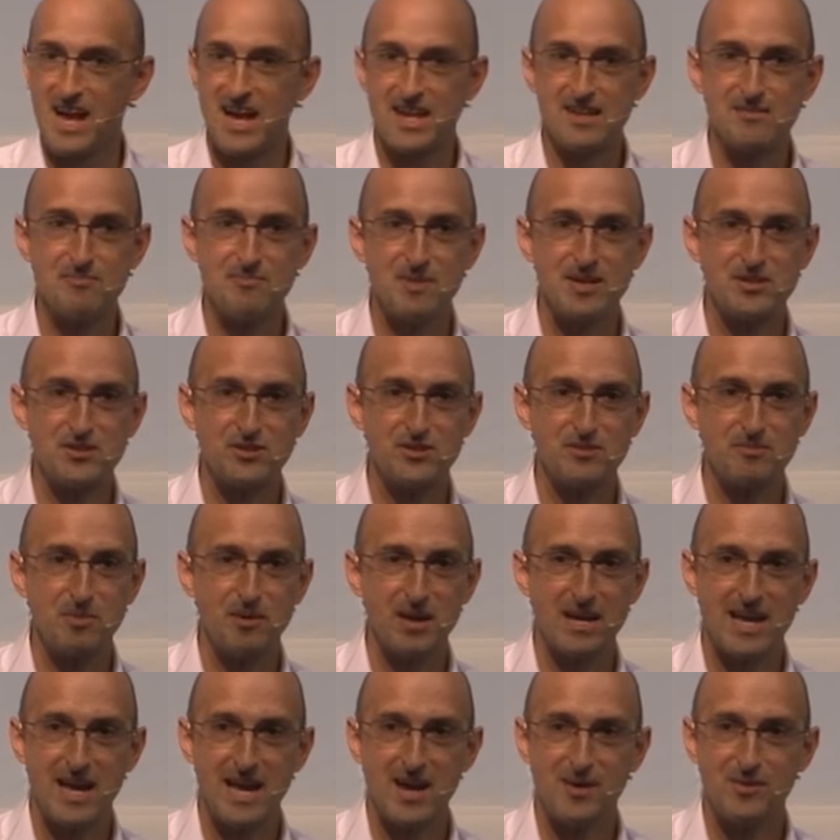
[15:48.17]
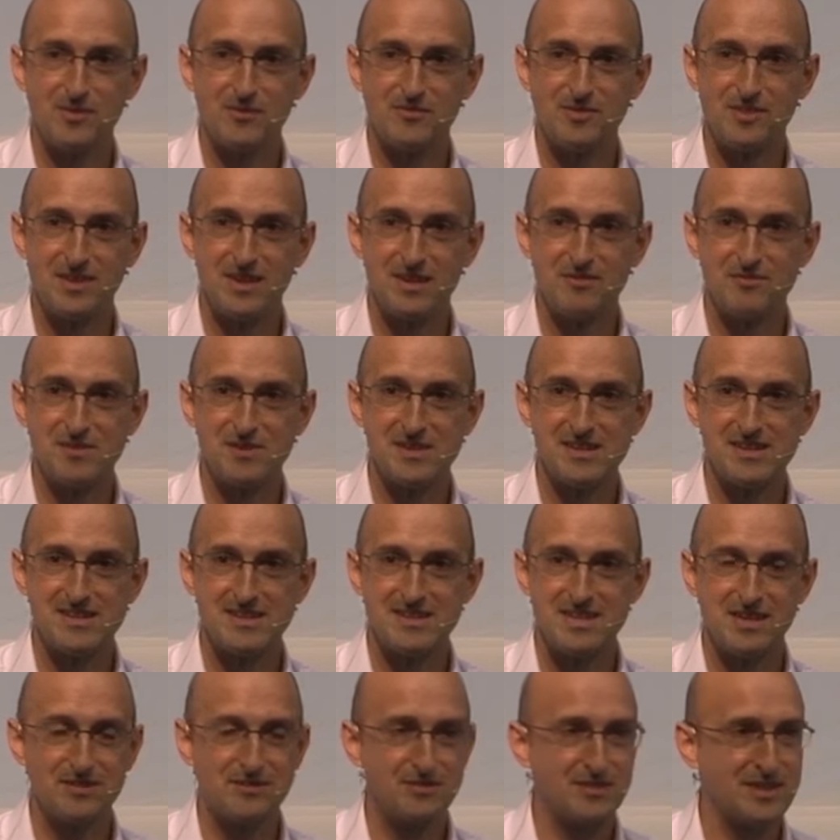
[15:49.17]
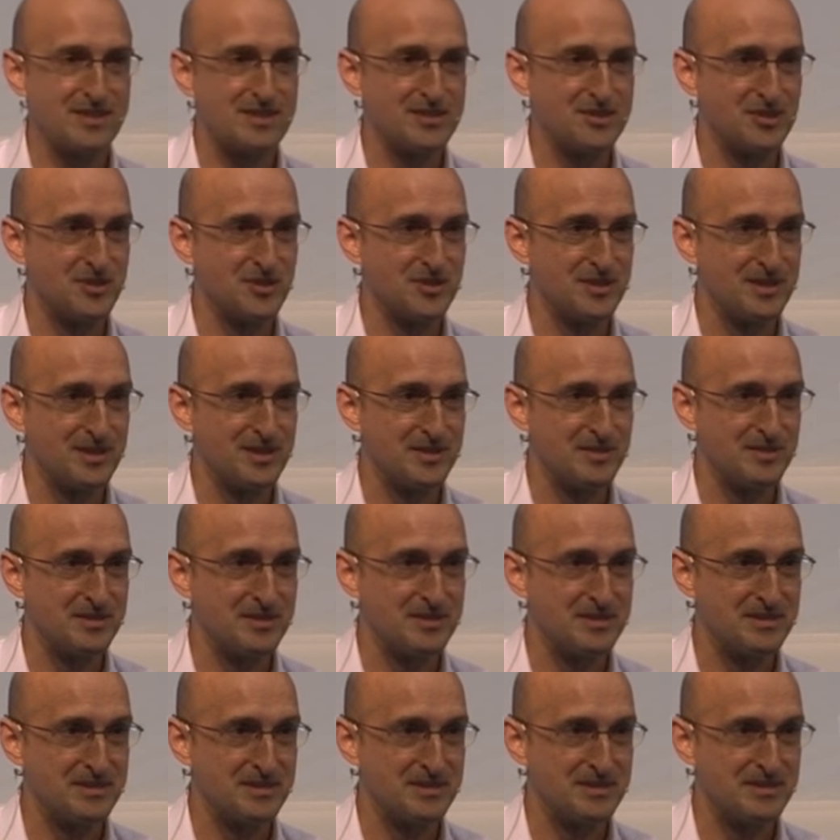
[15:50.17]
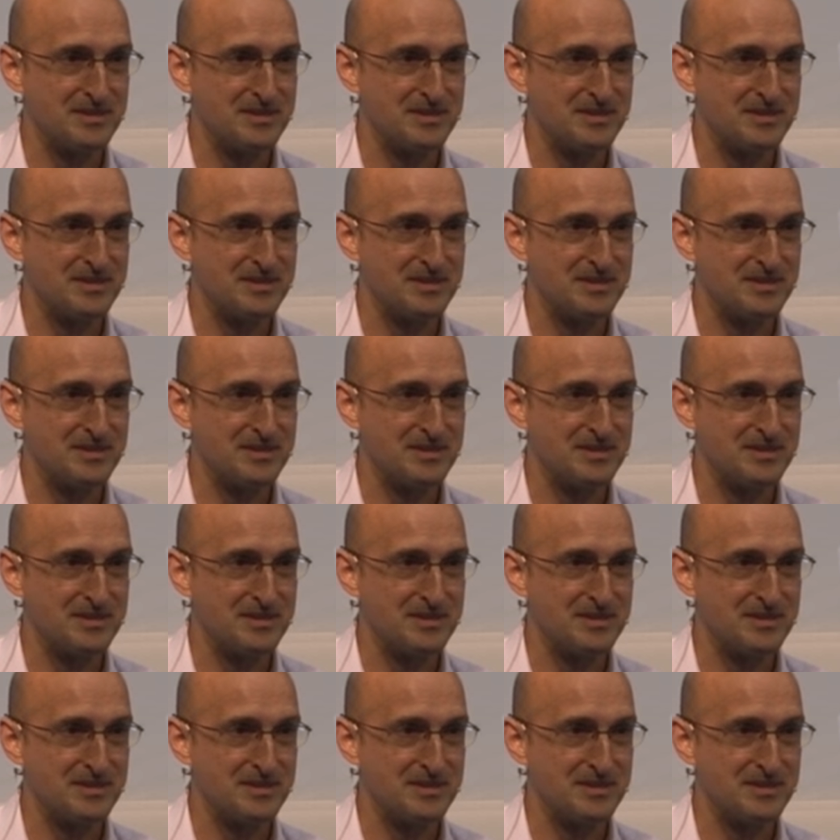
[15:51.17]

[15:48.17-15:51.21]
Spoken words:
as measured by how often they visit TV studios.